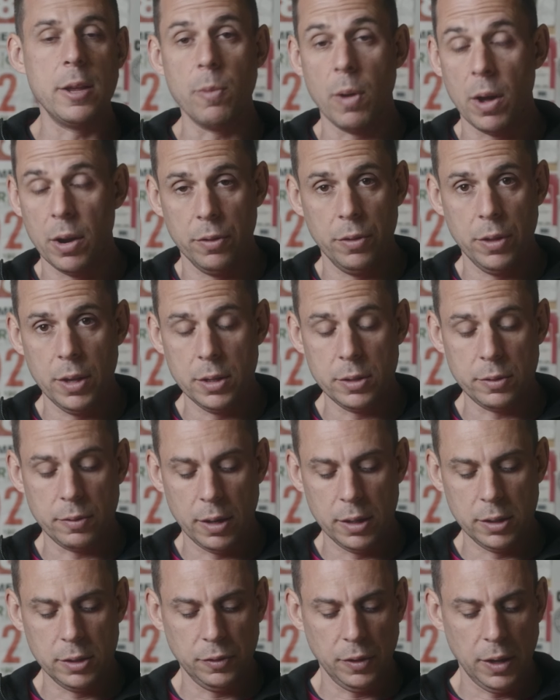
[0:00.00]
one of these
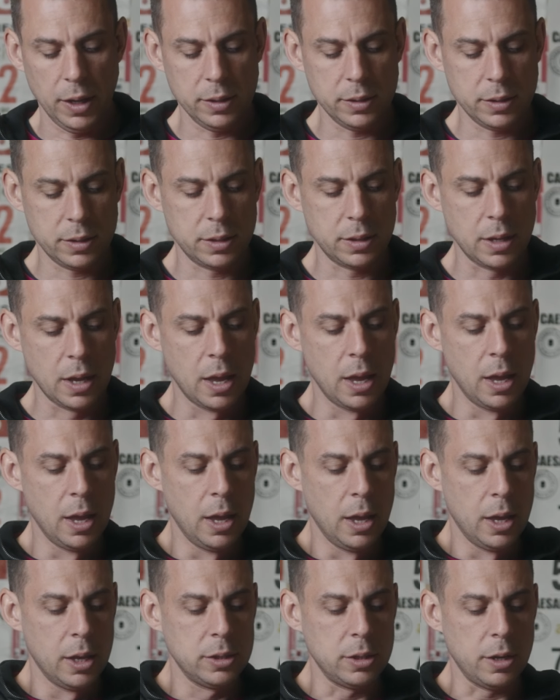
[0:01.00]
race vests.
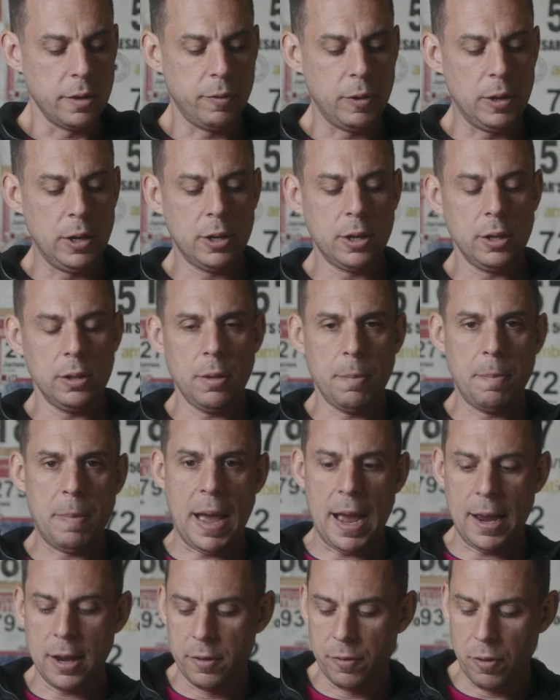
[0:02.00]
So if we look at the
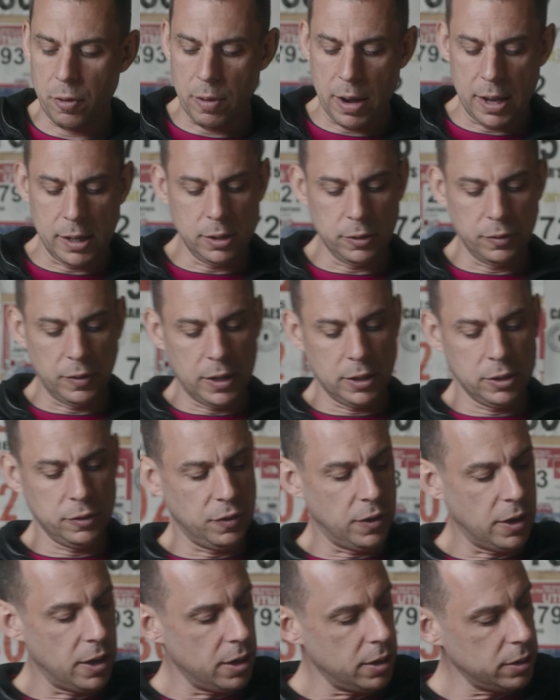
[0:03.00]
back of a race vest
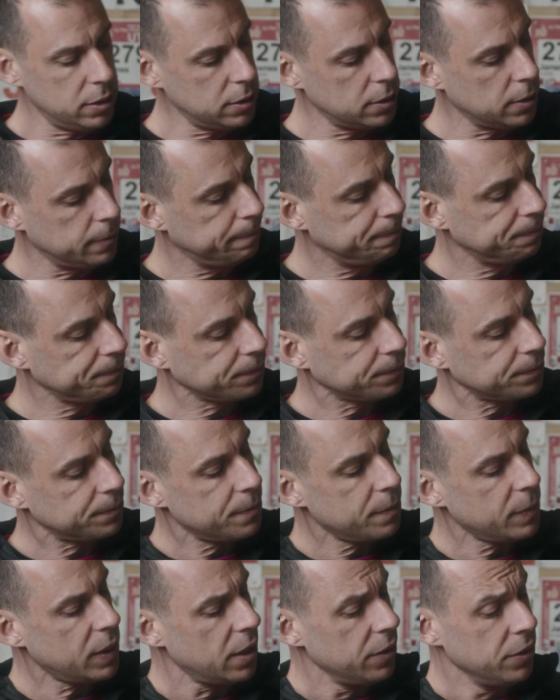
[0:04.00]
first,
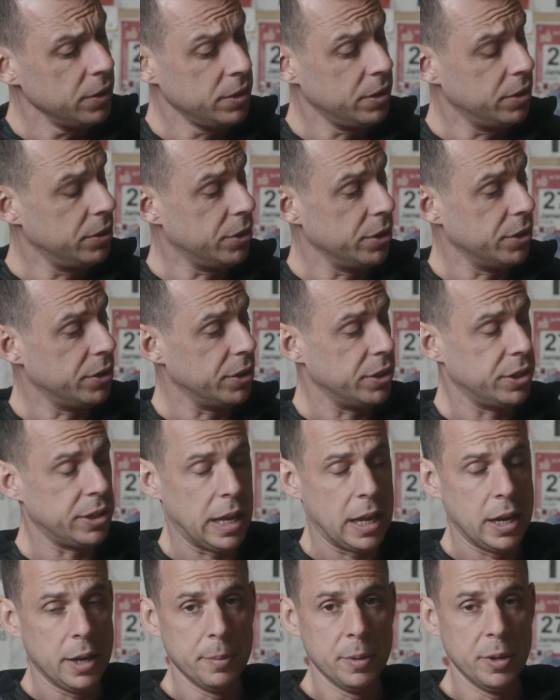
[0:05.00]
this is just a
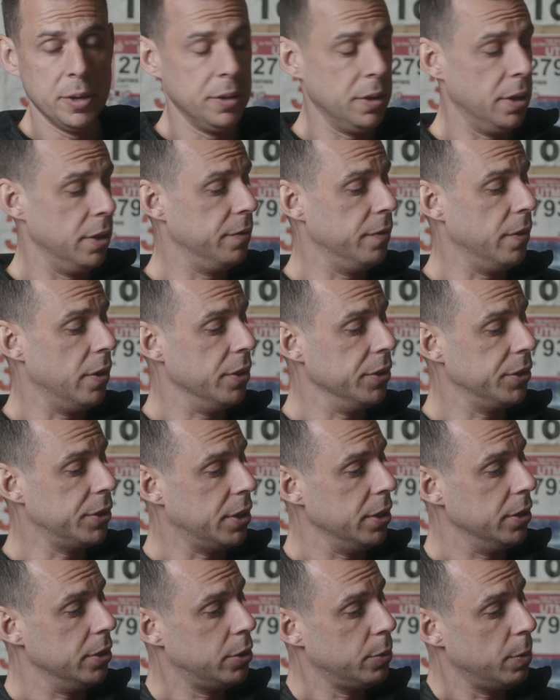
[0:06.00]
Salomon Advanced
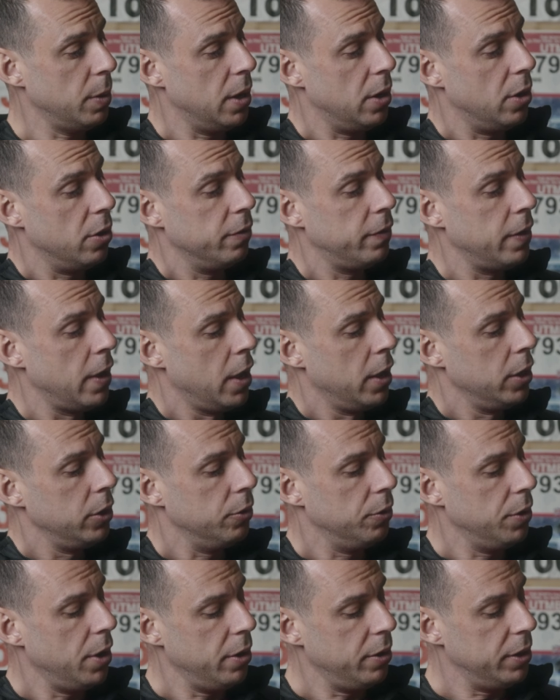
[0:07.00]
Skin 12.
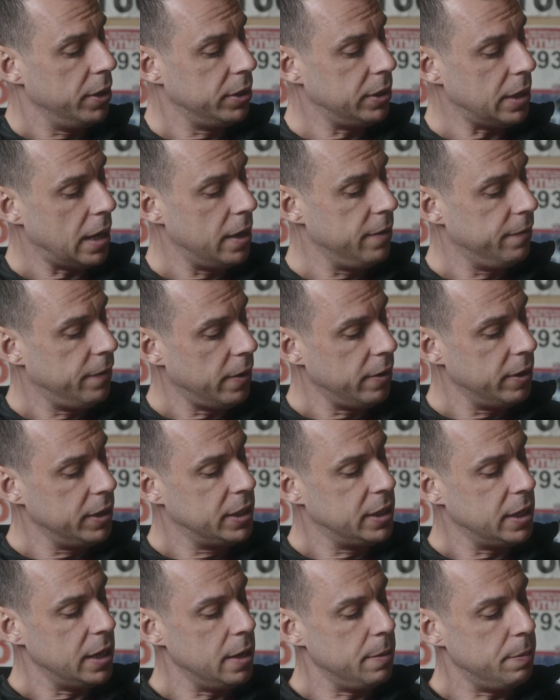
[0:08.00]
You'll notice a very
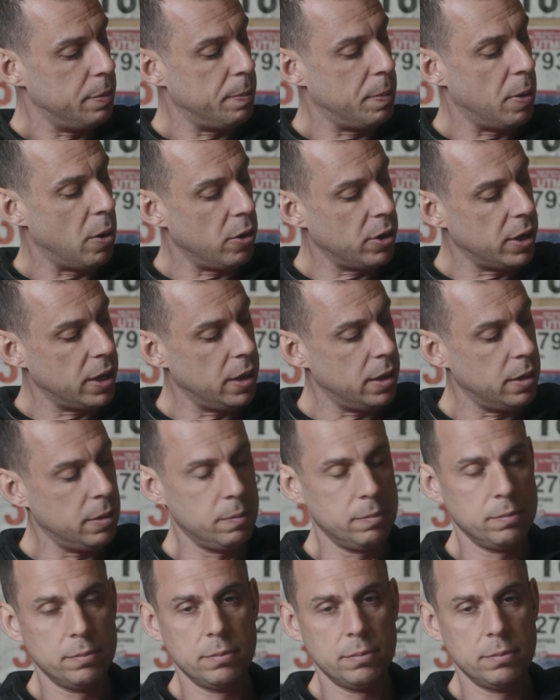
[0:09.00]
deep pocket,